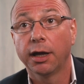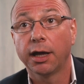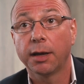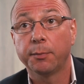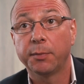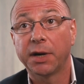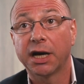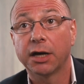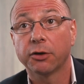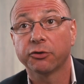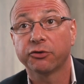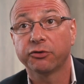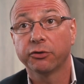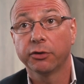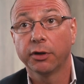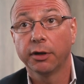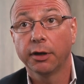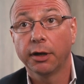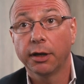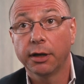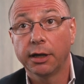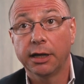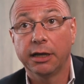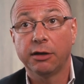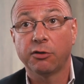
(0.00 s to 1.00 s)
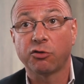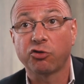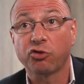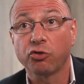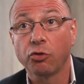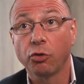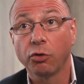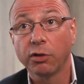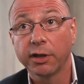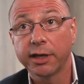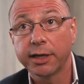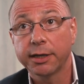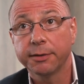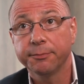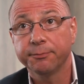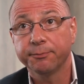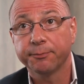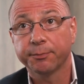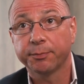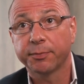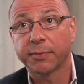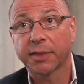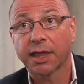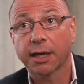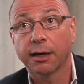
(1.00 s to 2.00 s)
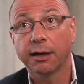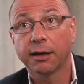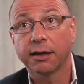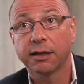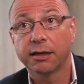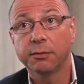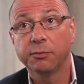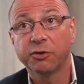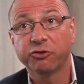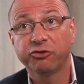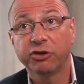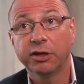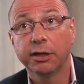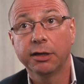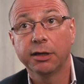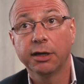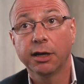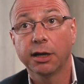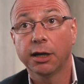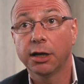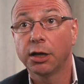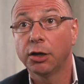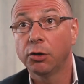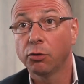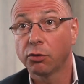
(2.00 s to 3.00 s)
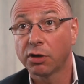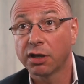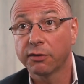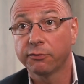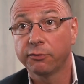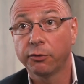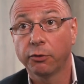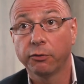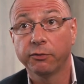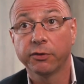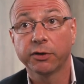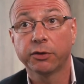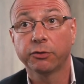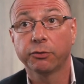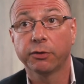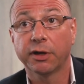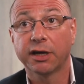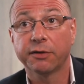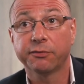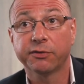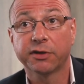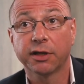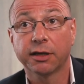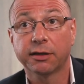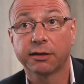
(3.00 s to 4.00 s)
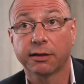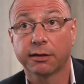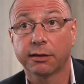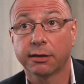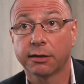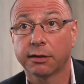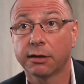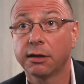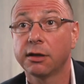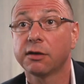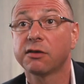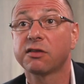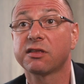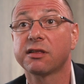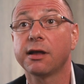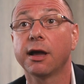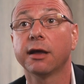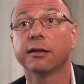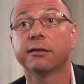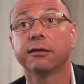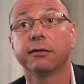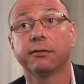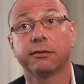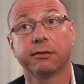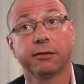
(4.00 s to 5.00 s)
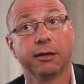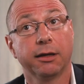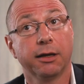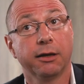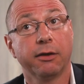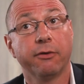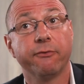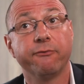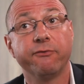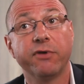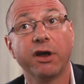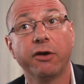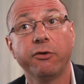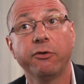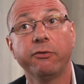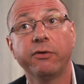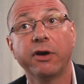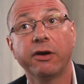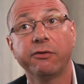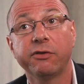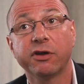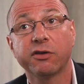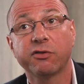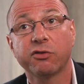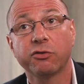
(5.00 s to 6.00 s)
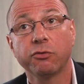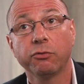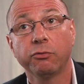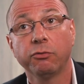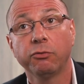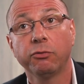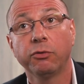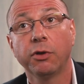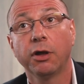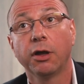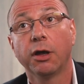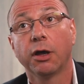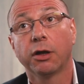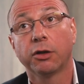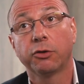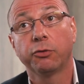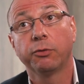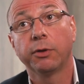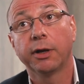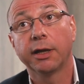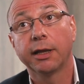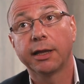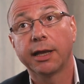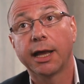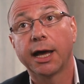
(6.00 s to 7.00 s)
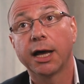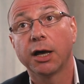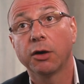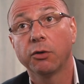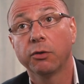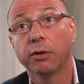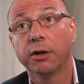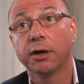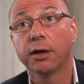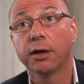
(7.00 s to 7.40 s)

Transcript: about installing the machine, looking forward to have that started very, very soon, to allow